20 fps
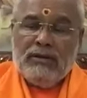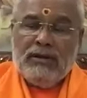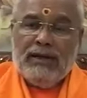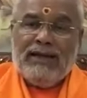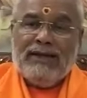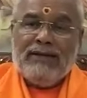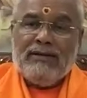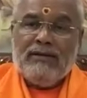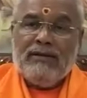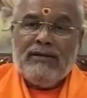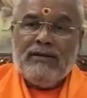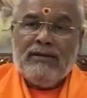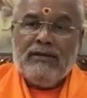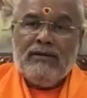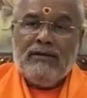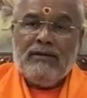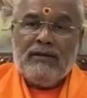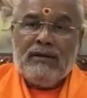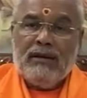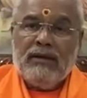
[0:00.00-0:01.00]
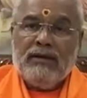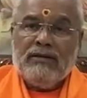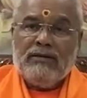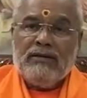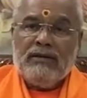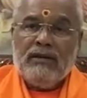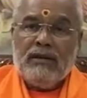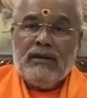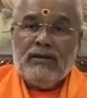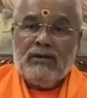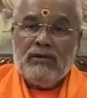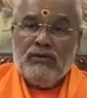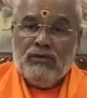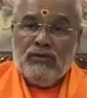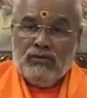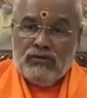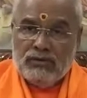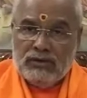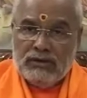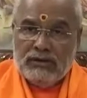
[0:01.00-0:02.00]
likes and dislikes are
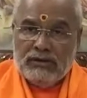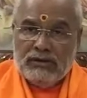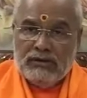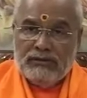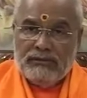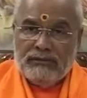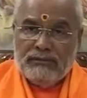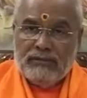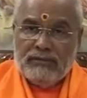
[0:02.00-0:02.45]
loosened.